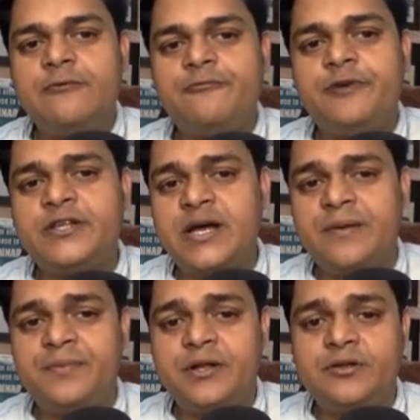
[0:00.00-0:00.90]
for
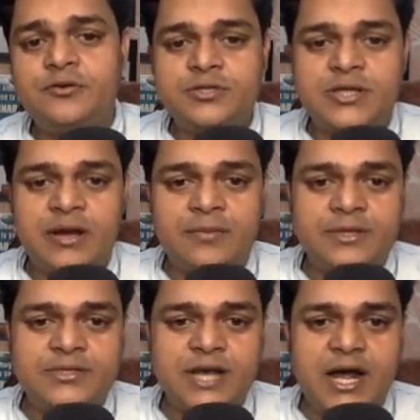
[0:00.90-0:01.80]
example, you
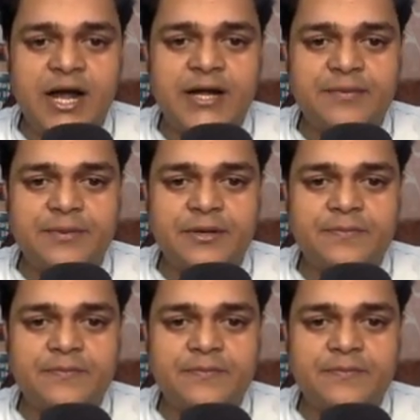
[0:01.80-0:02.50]
establish RDP.